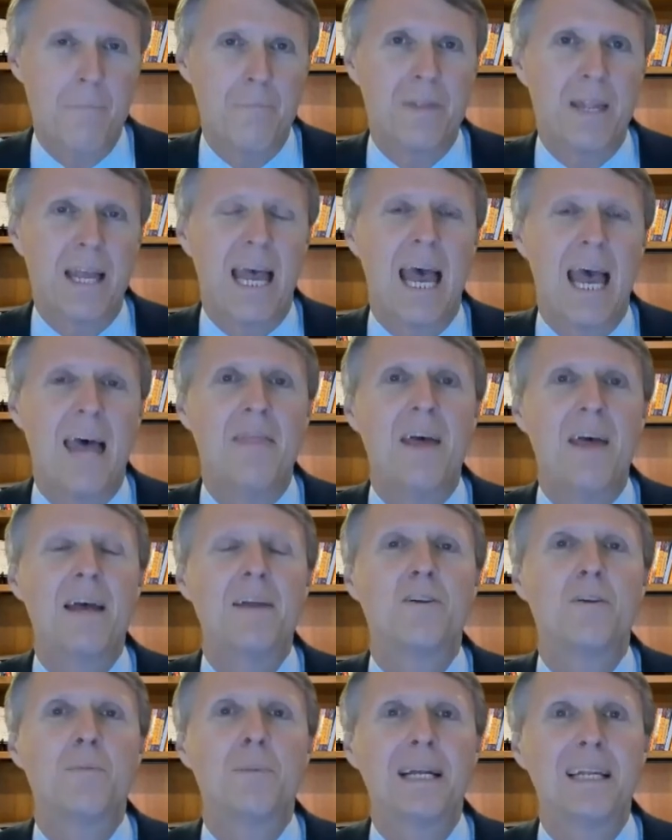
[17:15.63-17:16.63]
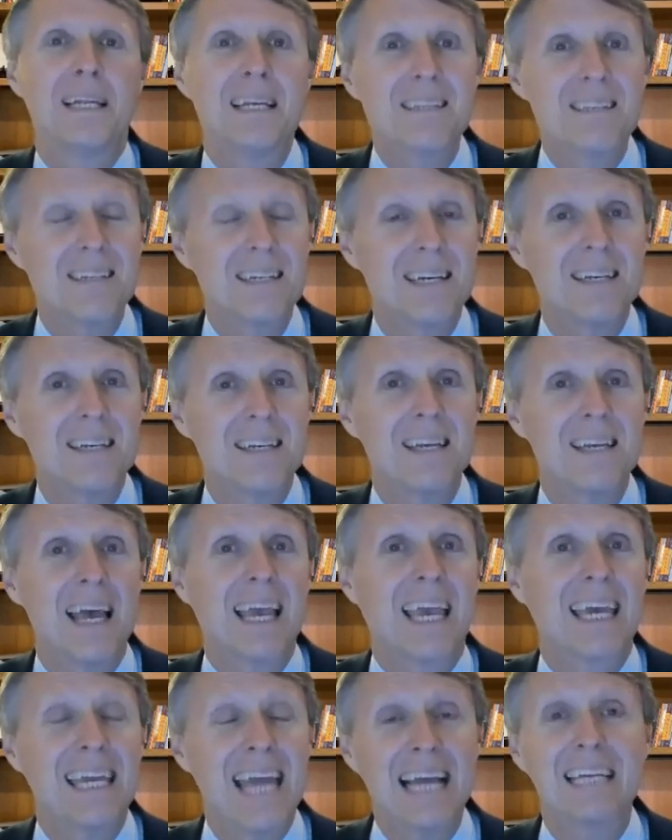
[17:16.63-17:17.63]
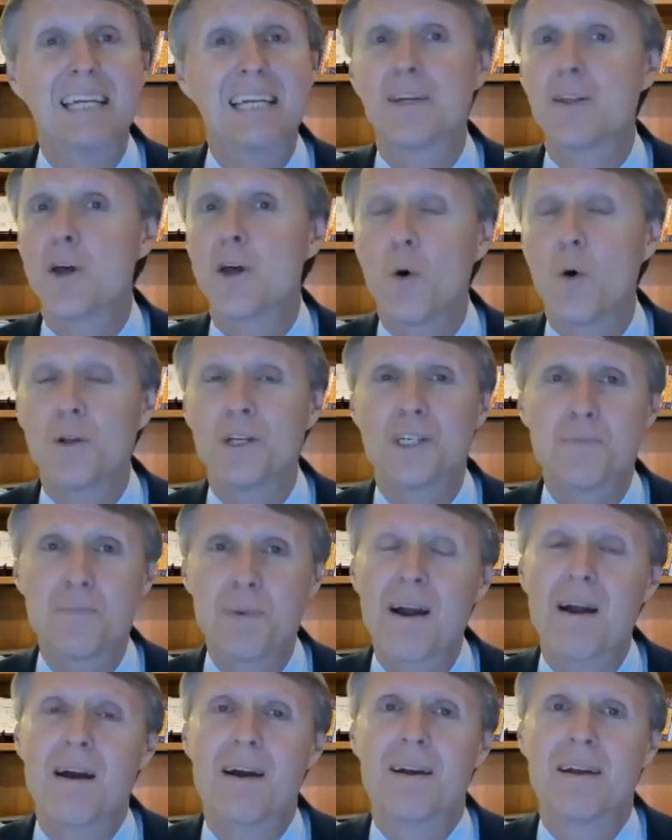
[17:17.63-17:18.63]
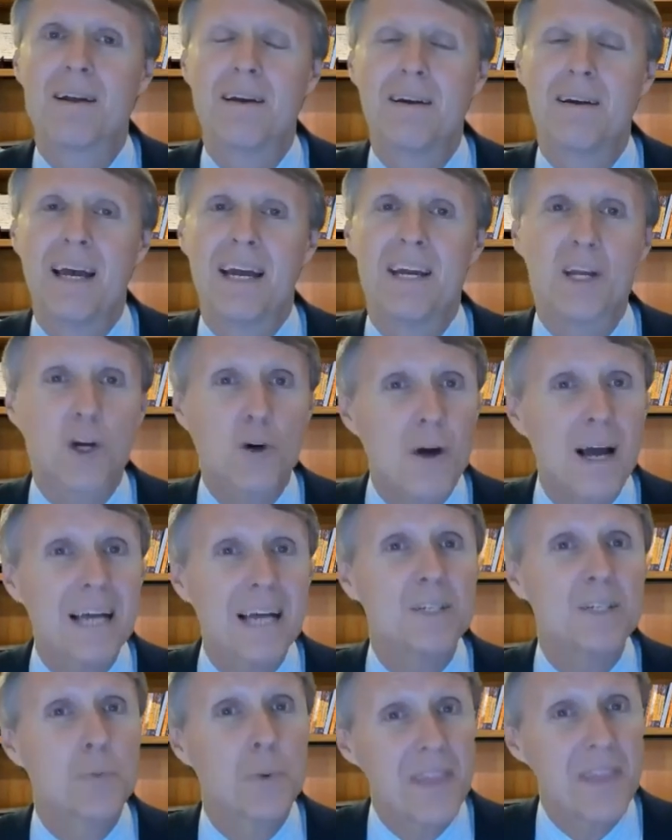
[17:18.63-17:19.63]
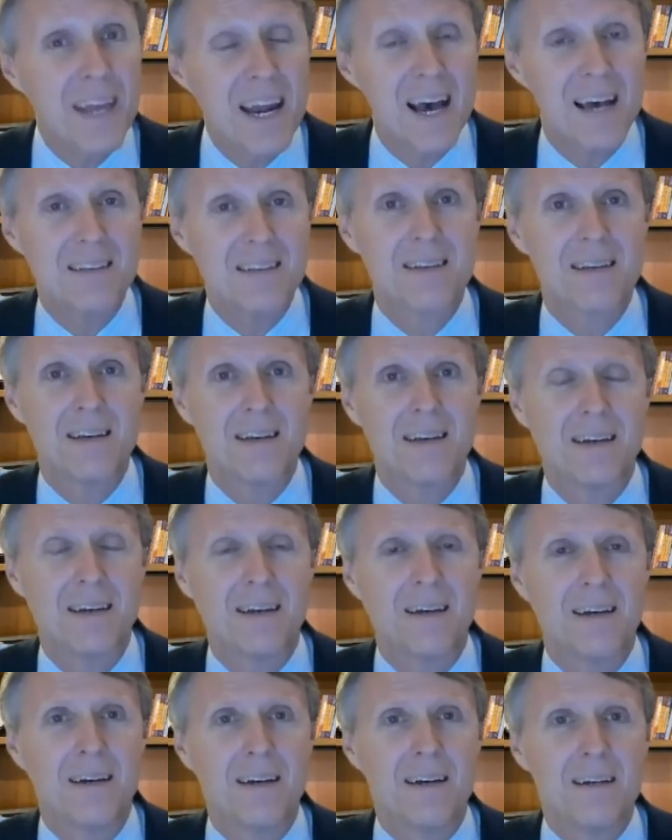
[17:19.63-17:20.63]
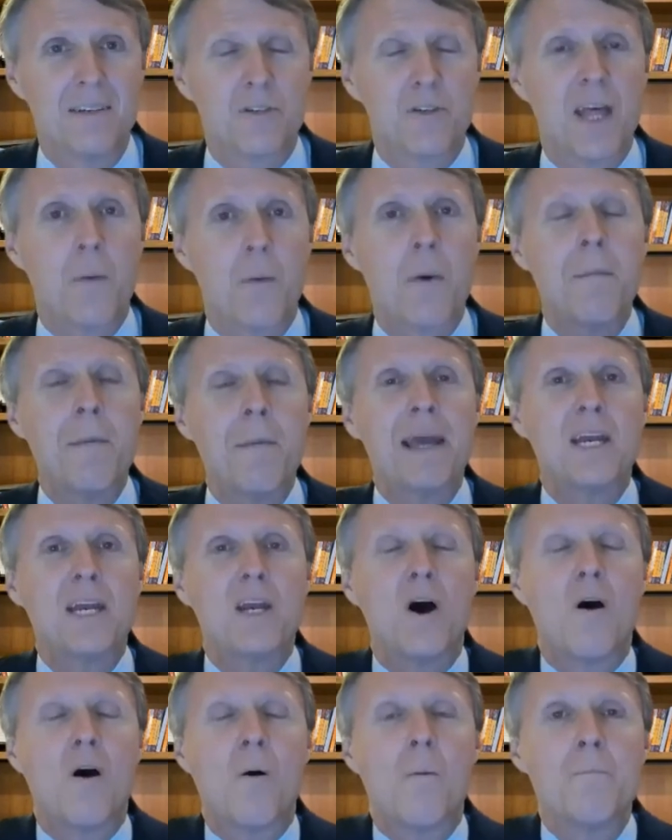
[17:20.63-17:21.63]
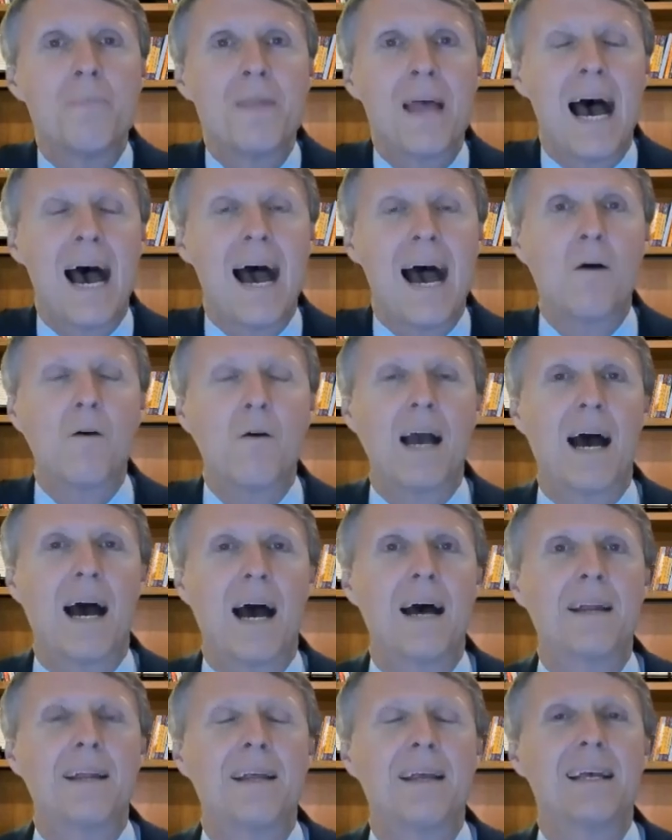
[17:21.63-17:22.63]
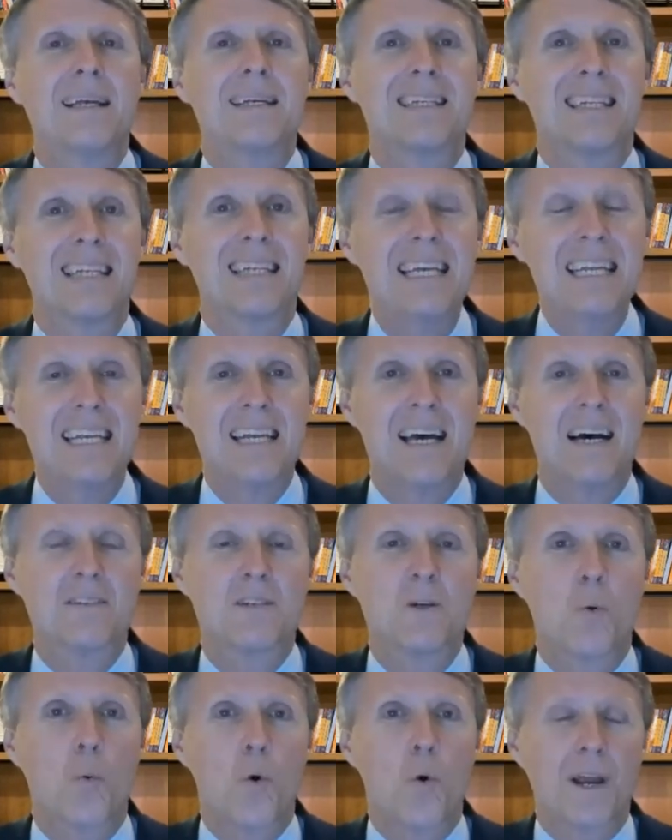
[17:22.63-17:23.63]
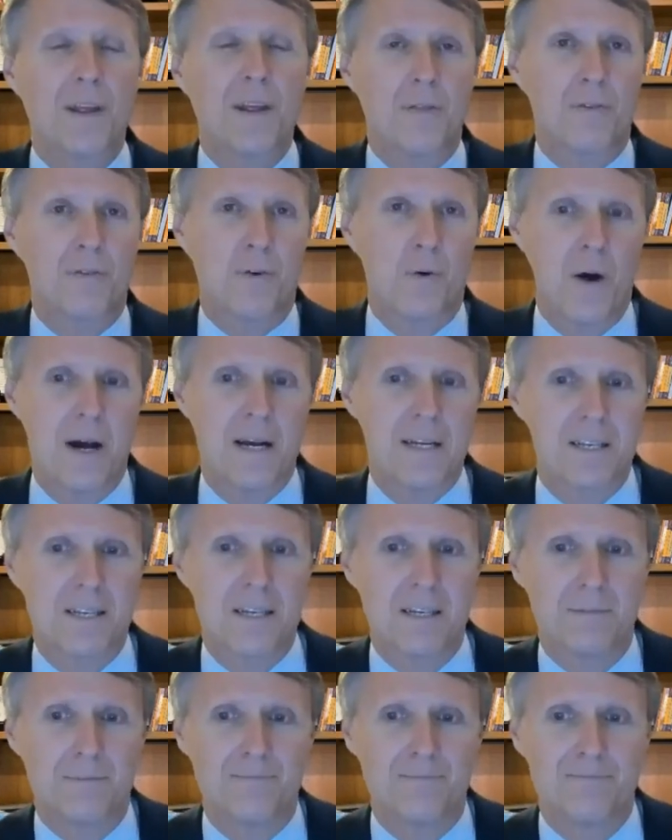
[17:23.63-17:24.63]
and then to be listening and connected to the holy spirit and to christ within us so that we may know how god is leading us and working through us